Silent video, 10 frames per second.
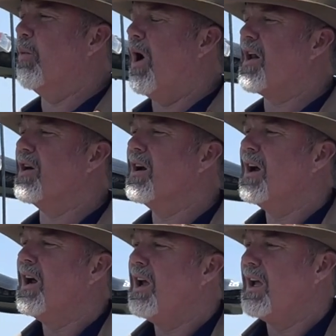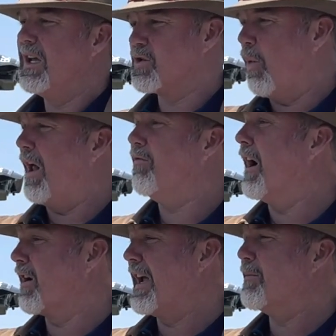Water, is a
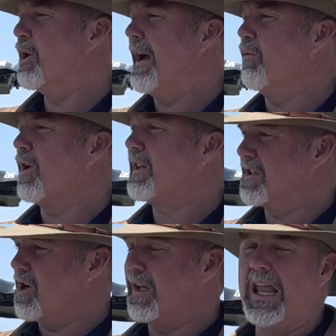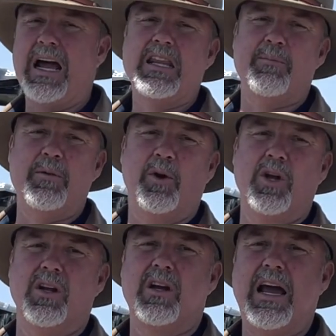wildfire camera network that's online that people
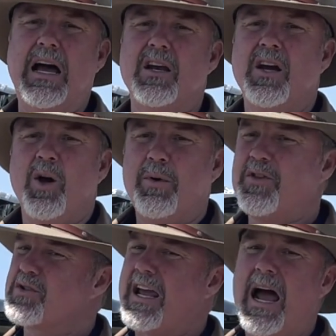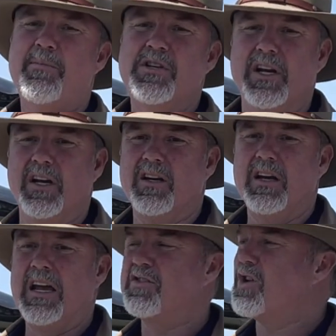can look at, but there's gaps in it.
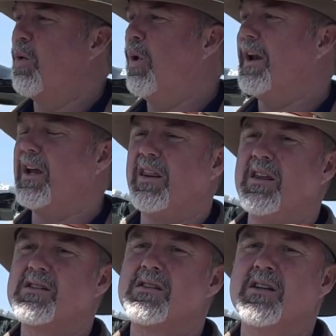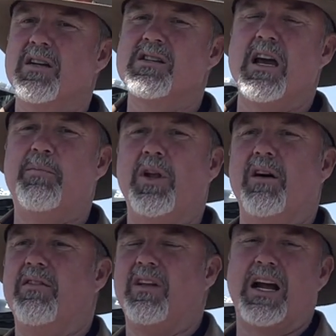And so what this is an example
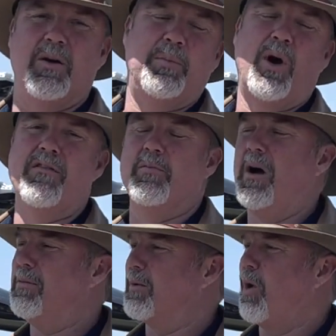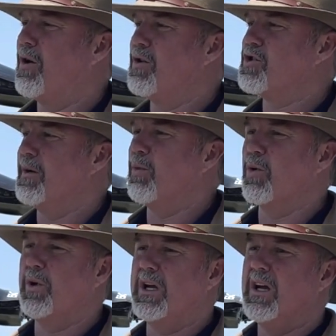of like a private-public partnership where
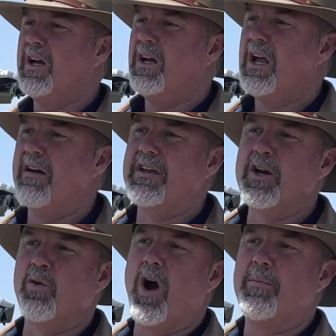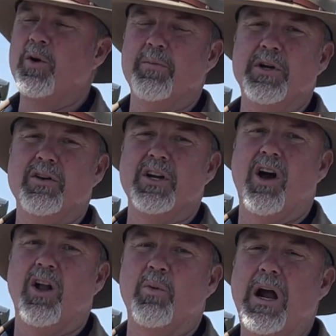we have interoperability
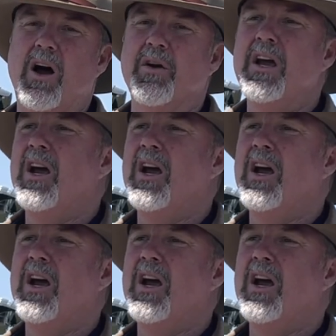all around.